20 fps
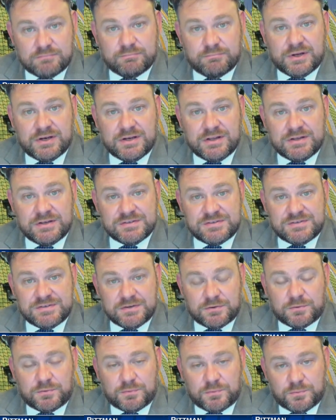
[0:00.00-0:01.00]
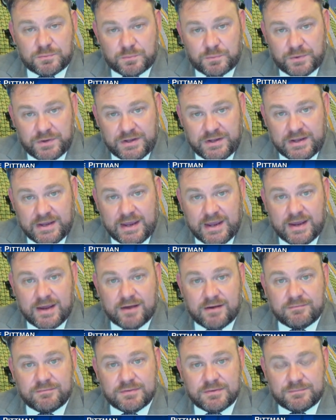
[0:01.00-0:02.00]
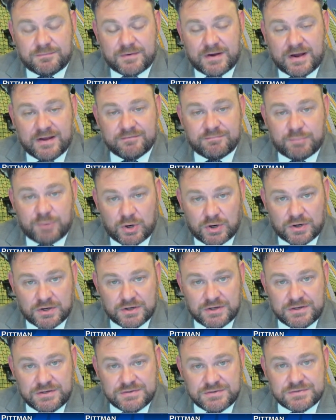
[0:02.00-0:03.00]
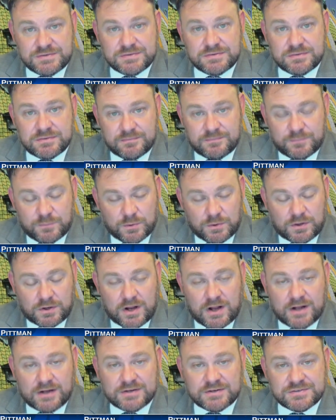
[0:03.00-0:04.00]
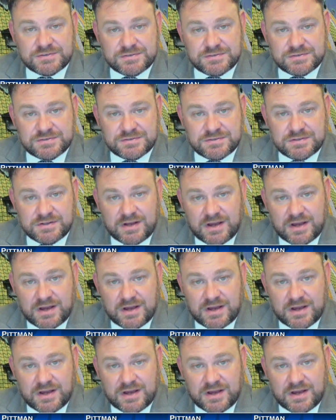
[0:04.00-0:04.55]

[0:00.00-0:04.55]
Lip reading: But until we have the five parties, the four caucuses and the